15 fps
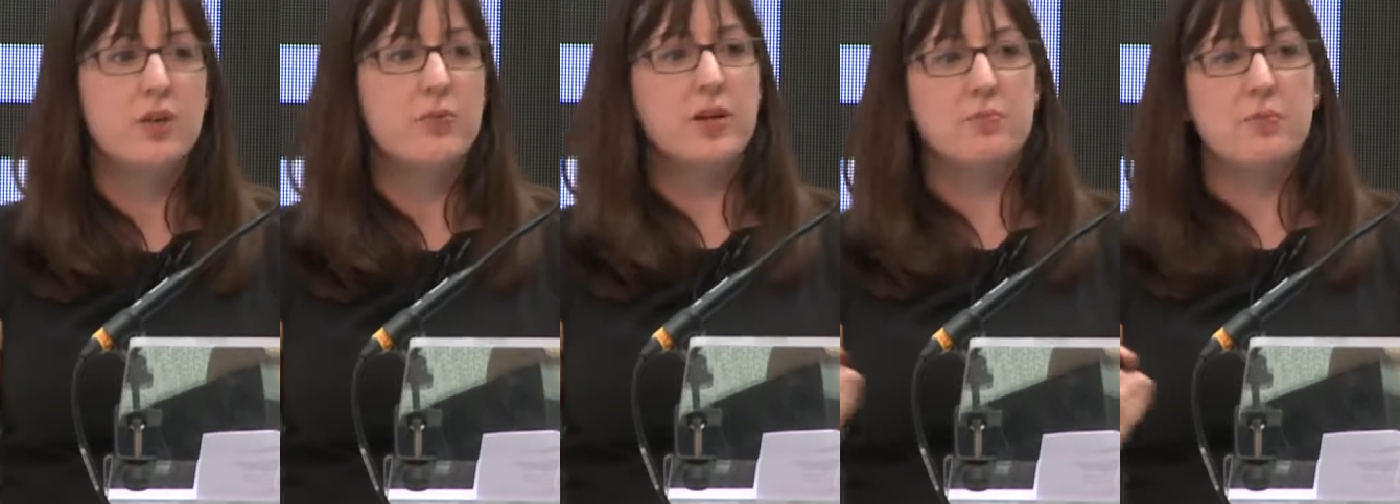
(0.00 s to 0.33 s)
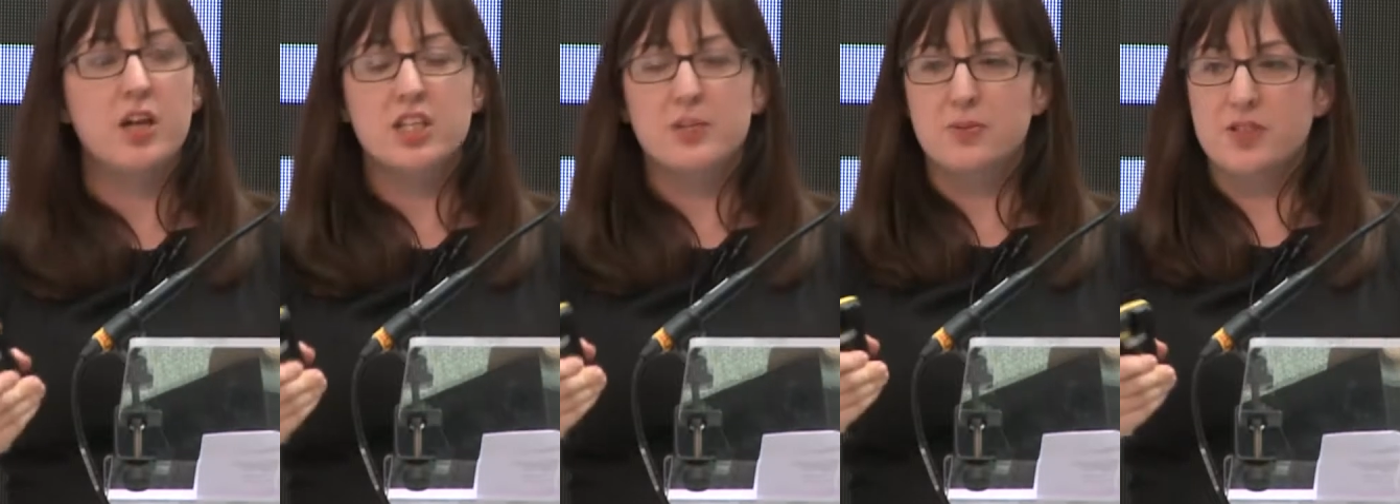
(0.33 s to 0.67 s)
when
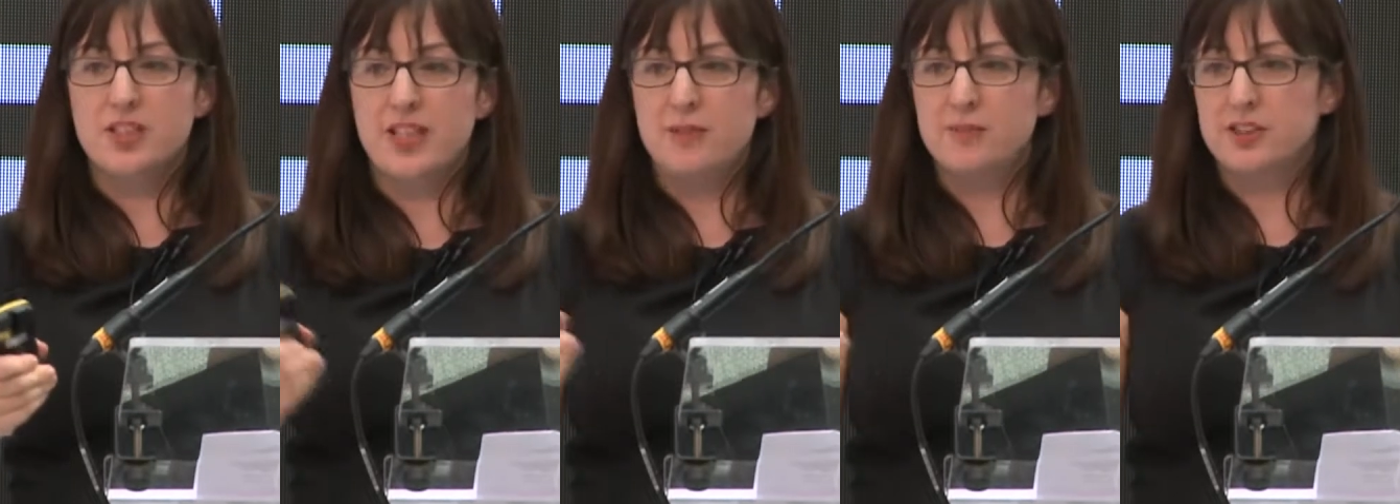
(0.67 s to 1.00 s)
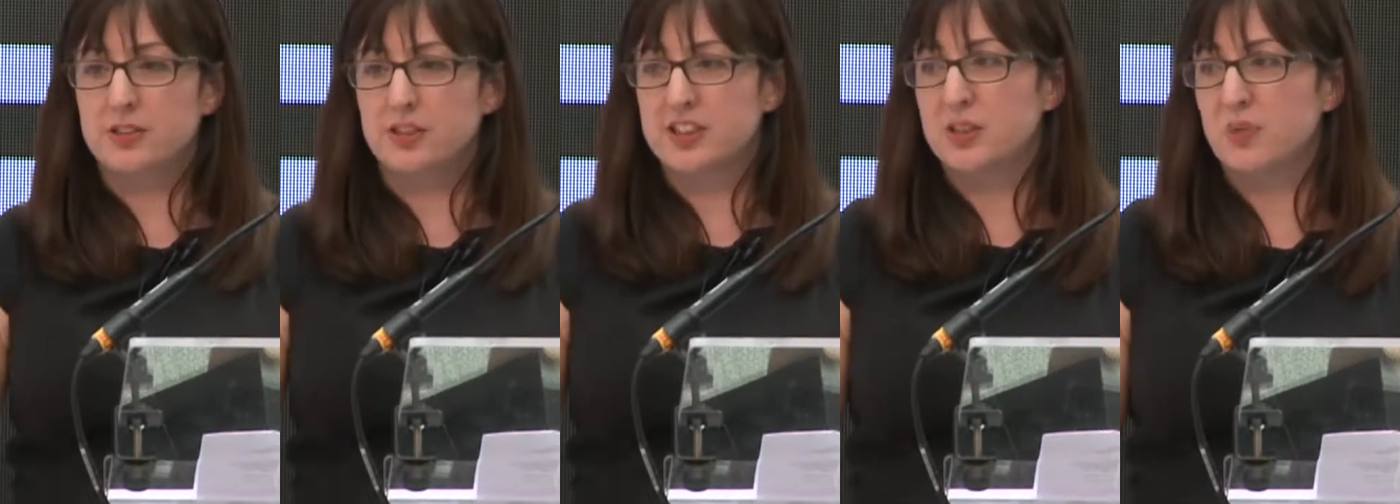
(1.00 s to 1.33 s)
multiple teams
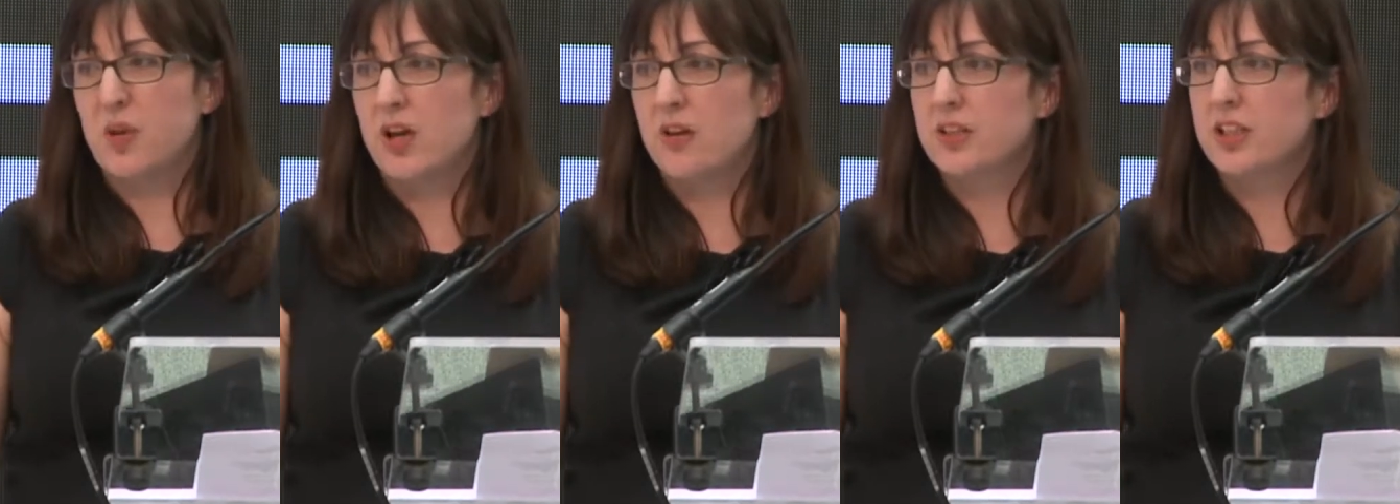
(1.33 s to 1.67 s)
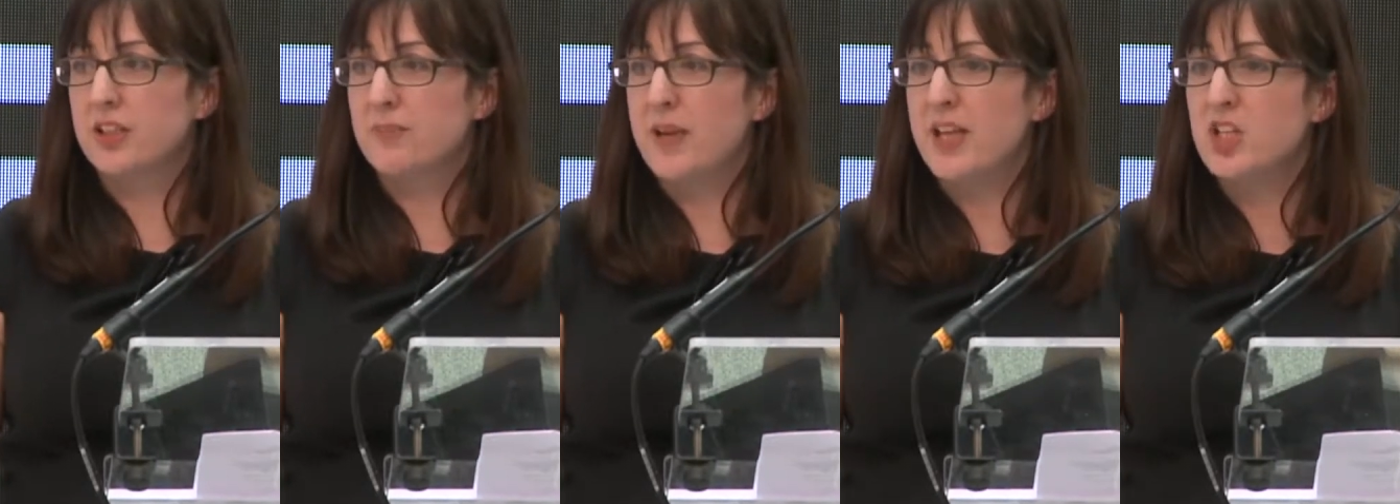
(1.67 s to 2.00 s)
across the world
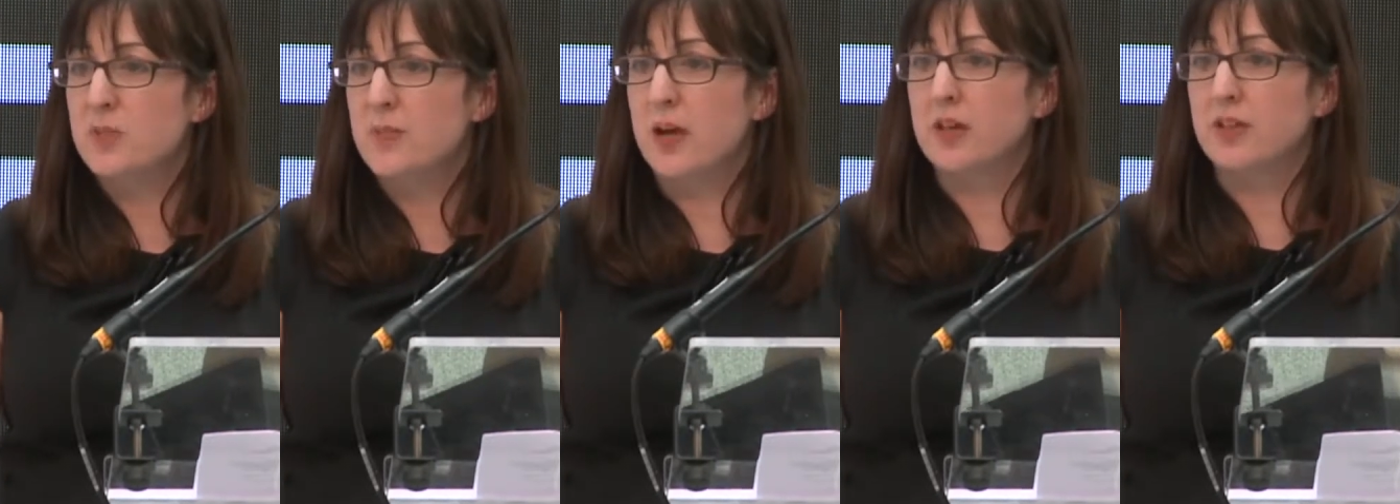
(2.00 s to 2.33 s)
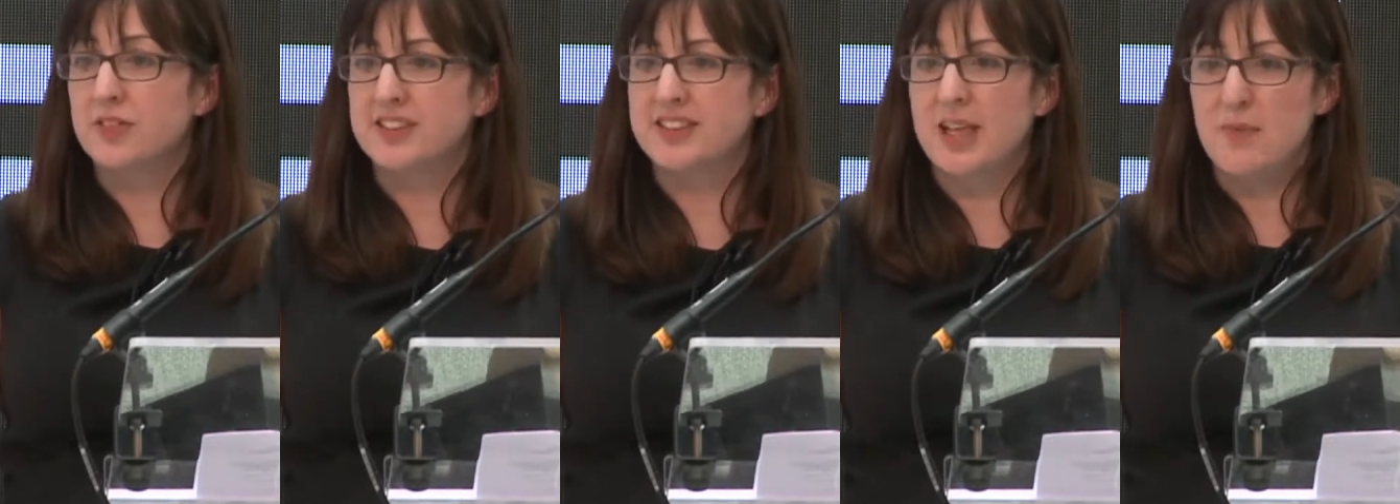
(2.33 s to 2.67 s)
can benchmark on
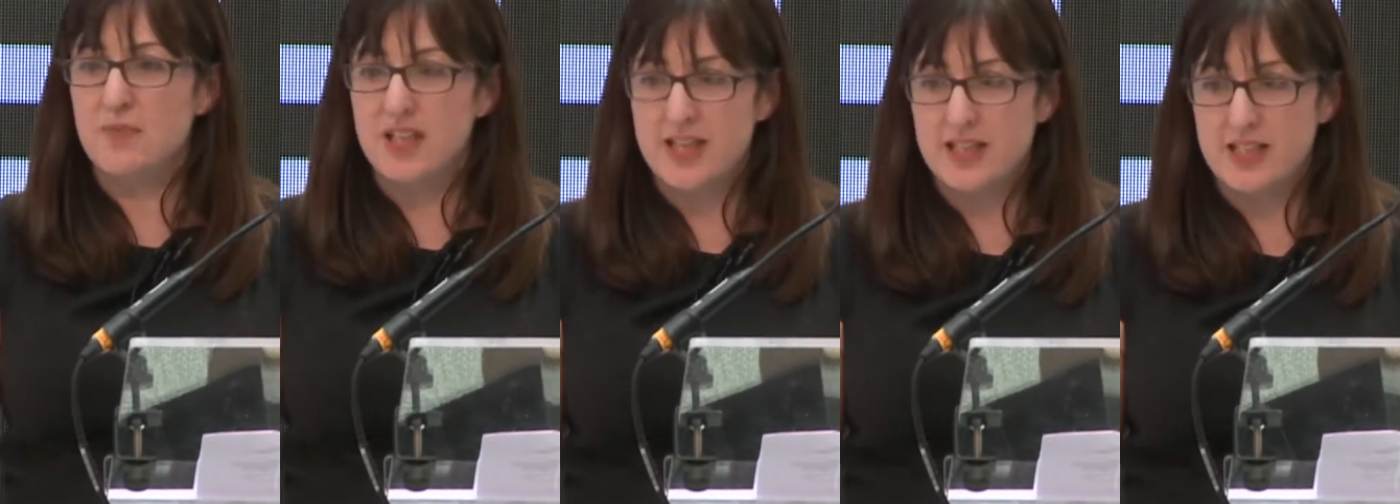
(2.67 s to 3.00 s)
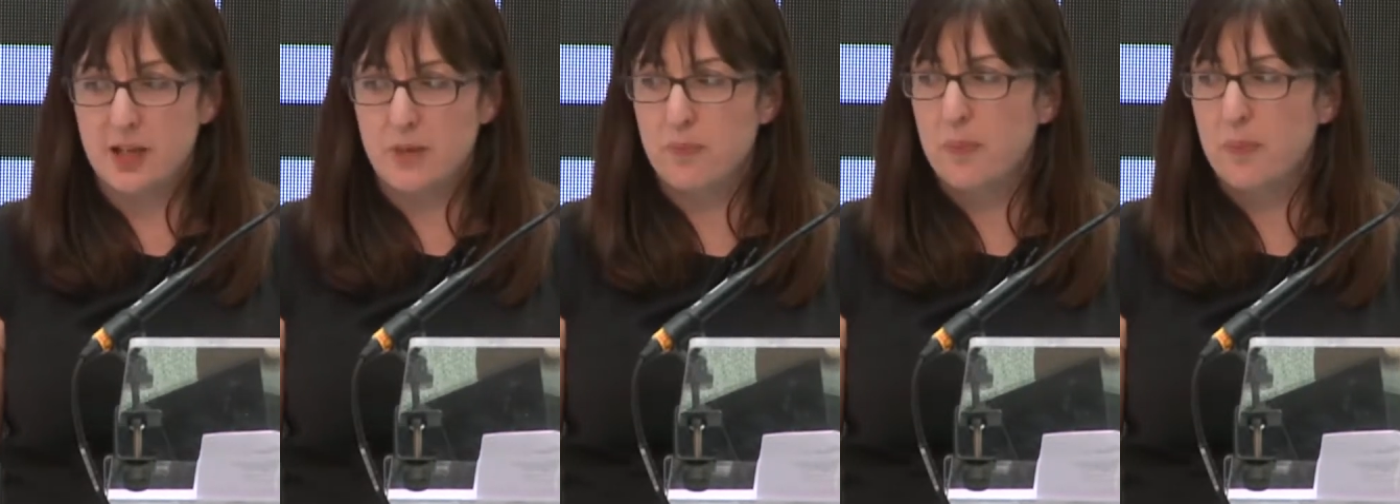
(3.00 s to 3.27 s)
the same data,